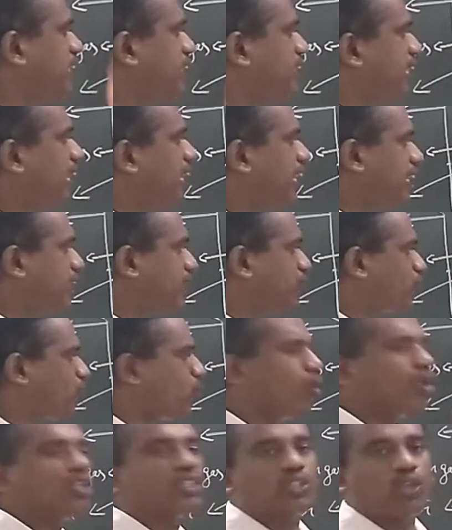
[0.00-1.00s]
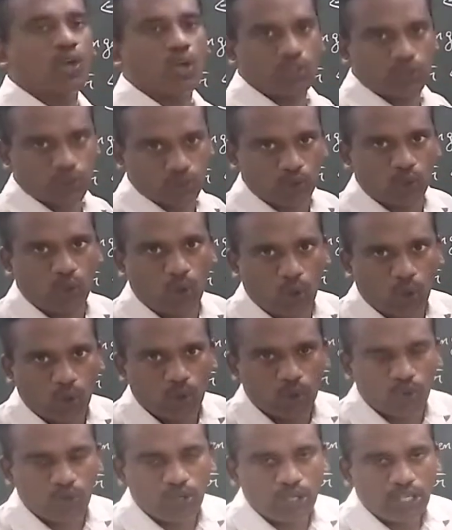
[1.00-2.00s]
in the electrodes
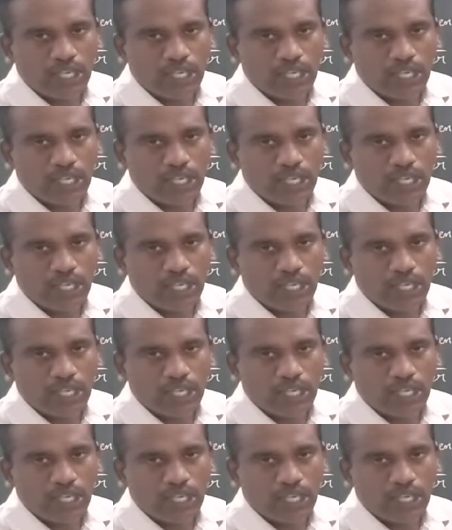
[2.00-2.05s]
also.